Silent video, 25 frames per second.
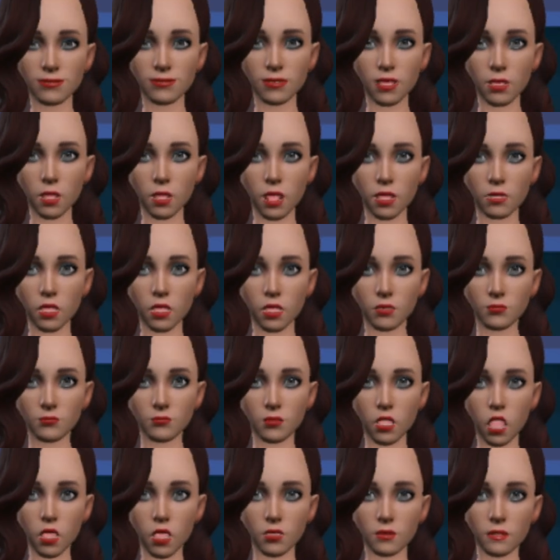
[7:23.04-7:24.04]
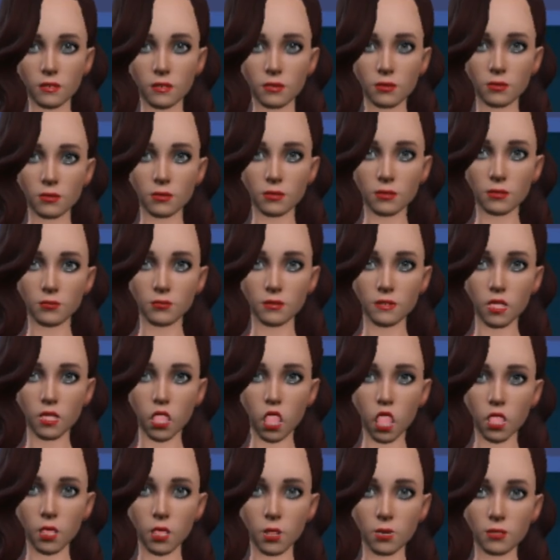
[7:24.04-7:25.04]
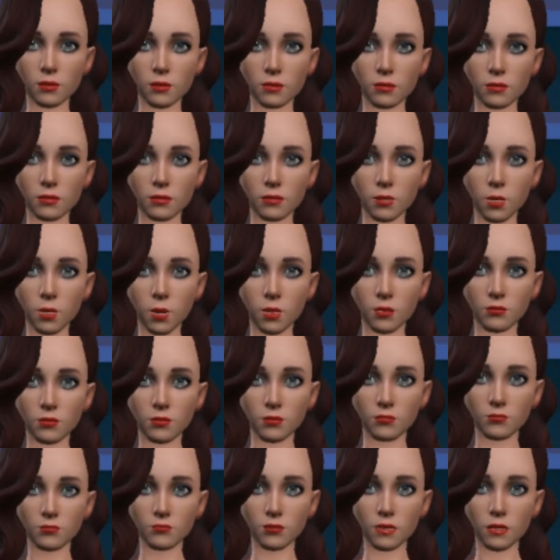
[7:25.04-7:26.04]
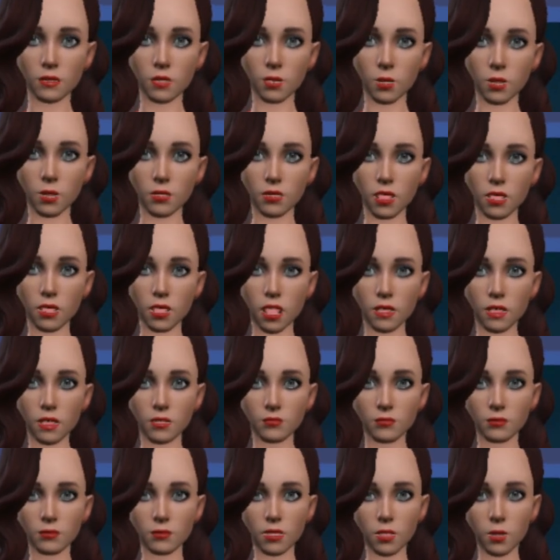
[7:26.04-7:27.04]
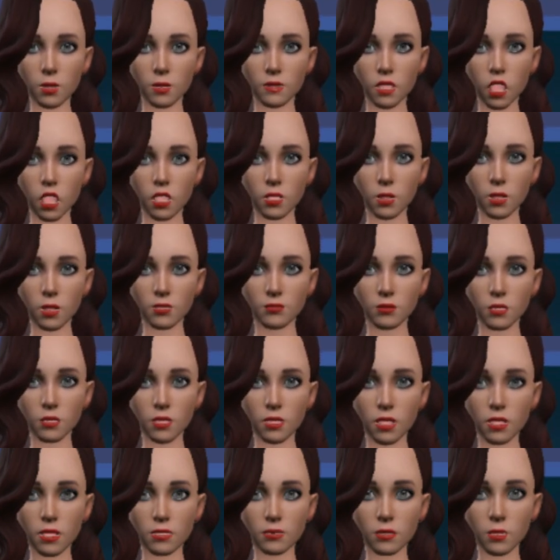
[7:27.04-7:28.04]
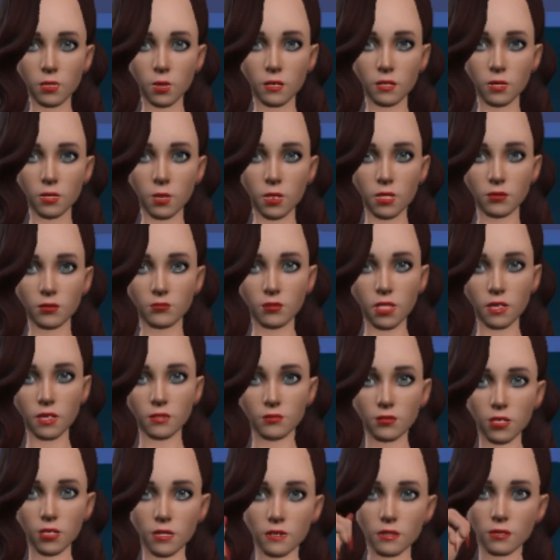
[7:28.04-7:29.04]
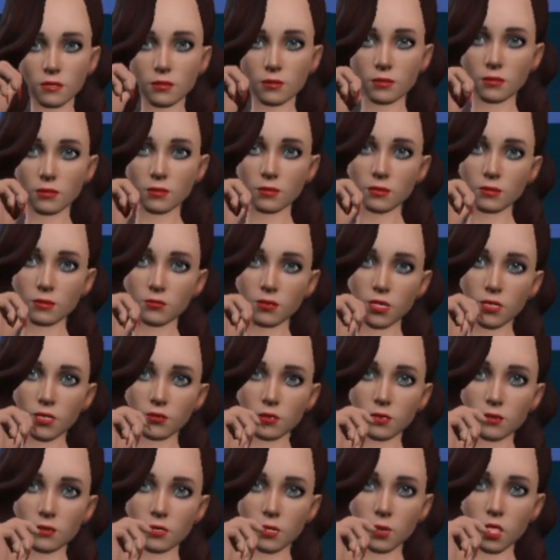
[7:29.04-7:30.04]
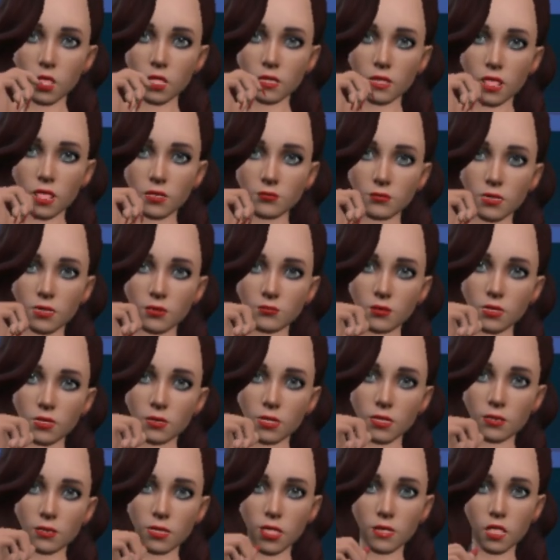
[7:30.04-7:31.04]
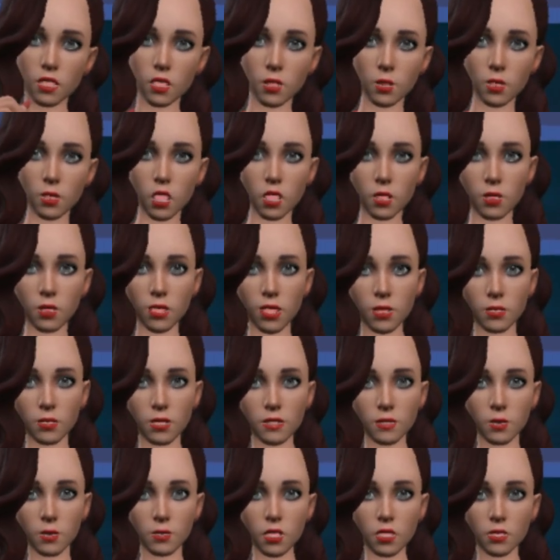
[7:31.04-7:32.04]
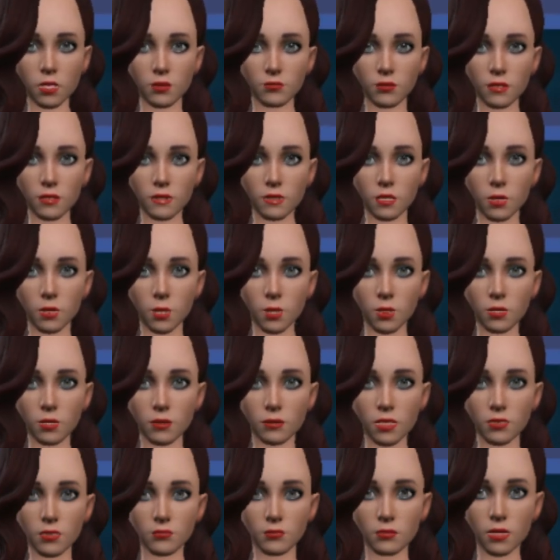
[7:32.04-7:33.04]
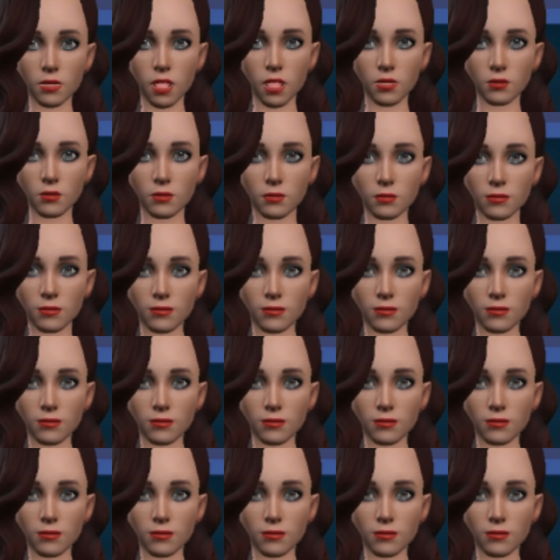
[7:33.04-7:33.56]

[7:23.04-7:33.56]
That's a good point, Bruce. Shipping perishable items like food can be a logistical nightmare. Maybe we could find another way to showcase your culinary skills online?